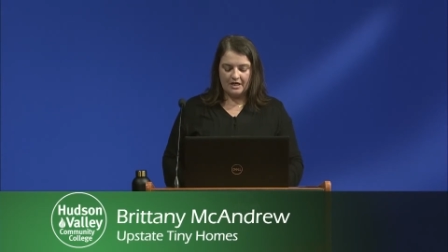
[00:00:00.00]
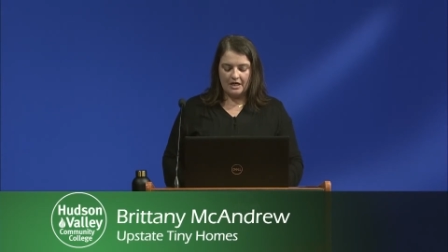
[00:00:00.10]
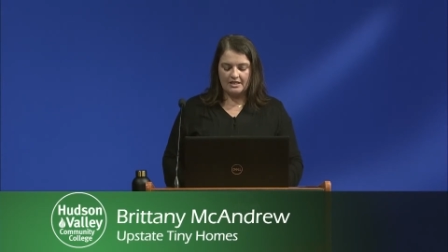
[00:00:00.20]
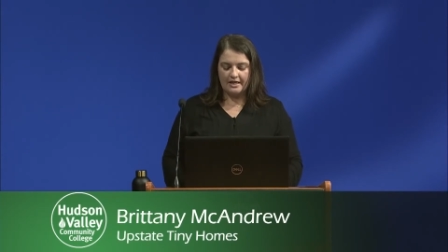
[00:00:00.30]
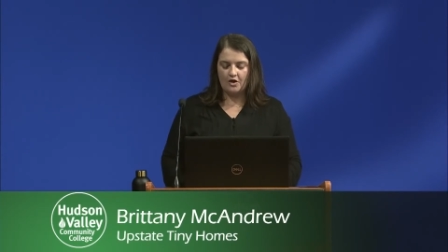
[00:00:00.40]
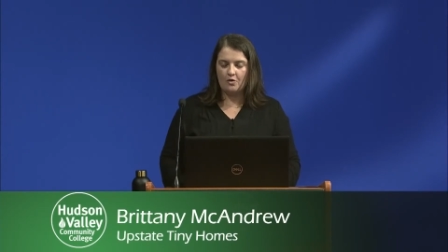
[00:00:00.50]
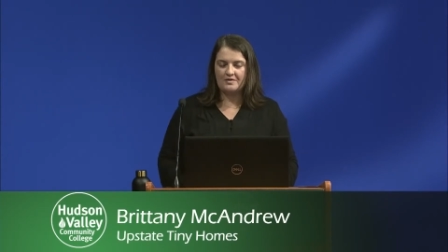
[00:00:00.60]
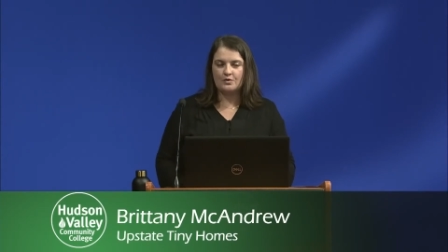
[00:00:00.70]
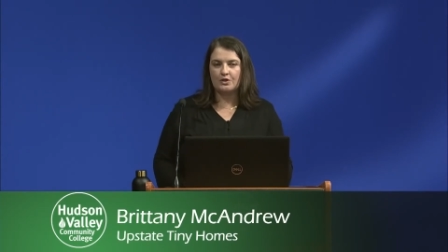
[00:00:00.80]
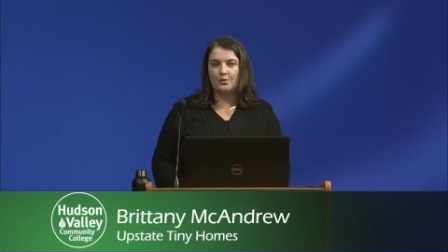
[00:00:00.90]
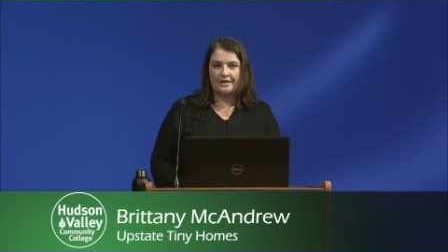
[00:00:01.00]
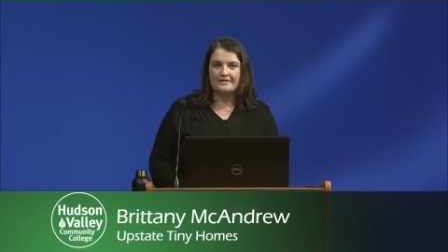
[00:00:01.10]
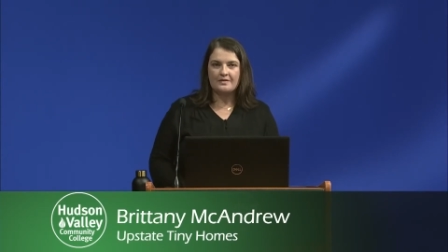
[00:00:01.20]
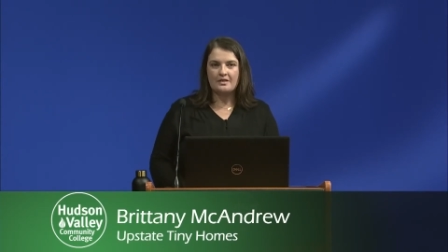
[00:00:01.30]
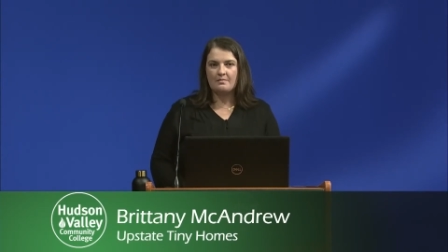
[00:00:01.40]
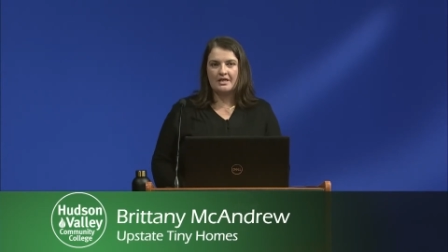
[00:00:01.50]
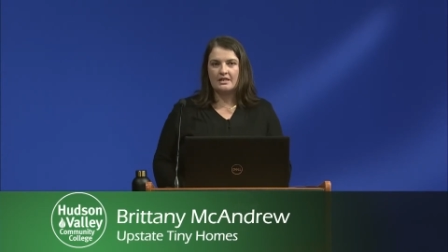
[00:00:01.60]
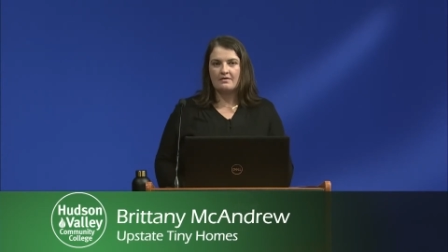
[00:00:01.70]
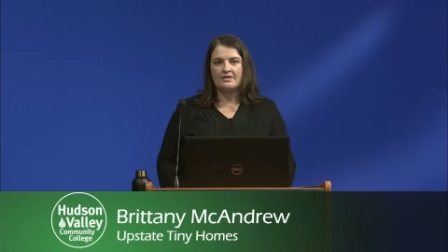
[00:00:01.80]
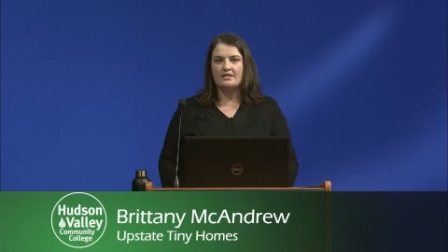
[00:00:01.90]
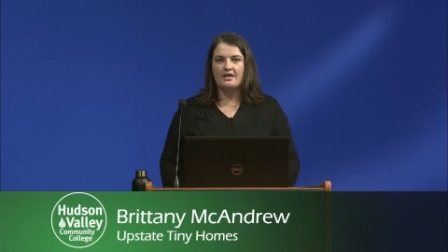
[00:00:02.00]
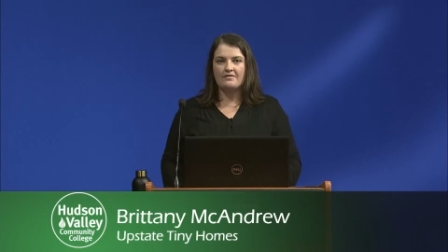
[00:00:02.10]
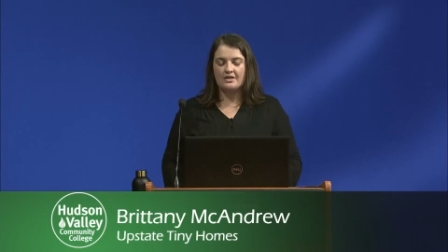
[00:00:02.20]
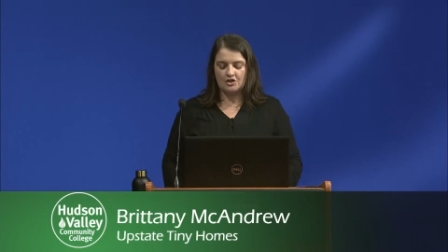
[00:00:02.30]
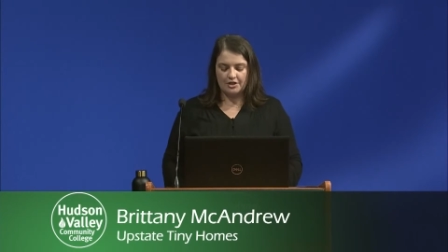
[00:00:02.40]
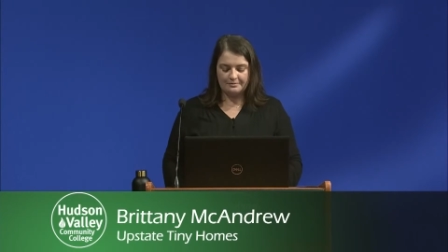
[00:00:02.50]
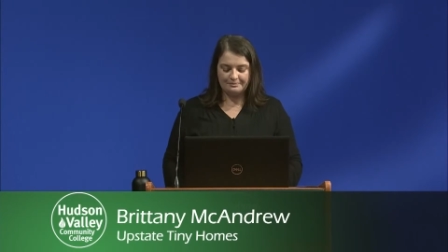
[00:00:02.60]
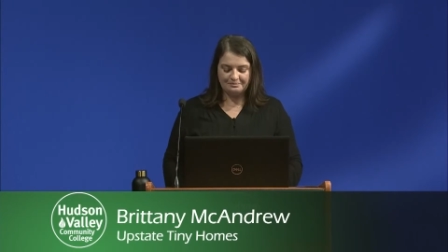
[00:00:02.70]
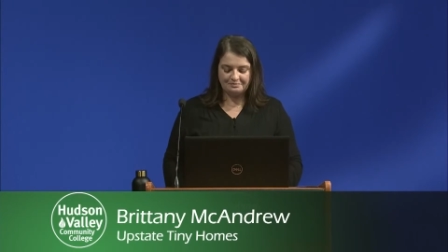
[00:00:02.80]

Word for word: A tiny home has only recently been given a definition,